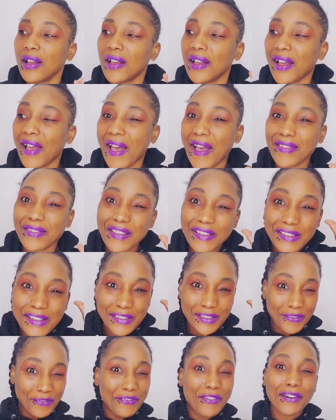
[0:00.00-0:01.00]
And this is
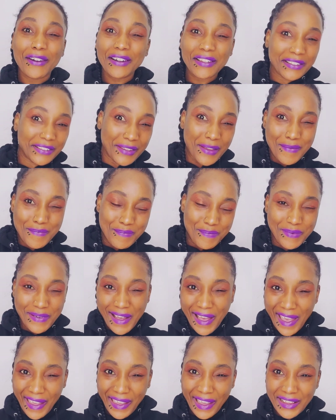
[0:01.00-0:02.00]
the first tip,
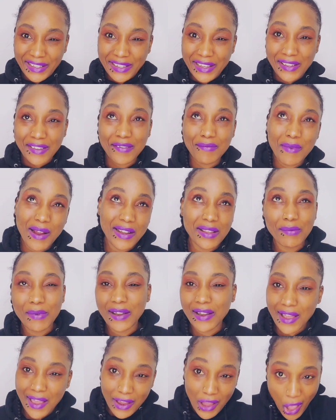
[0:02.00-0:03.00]
I guess, because everybody's been
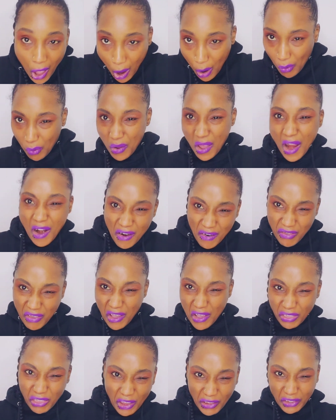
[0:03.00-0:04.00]
like, where are
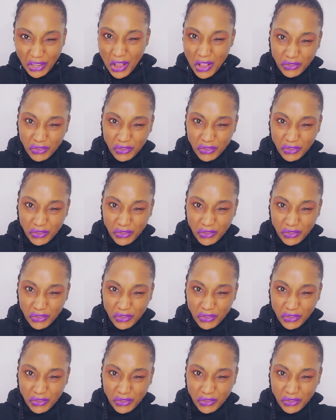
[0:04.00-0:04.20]
the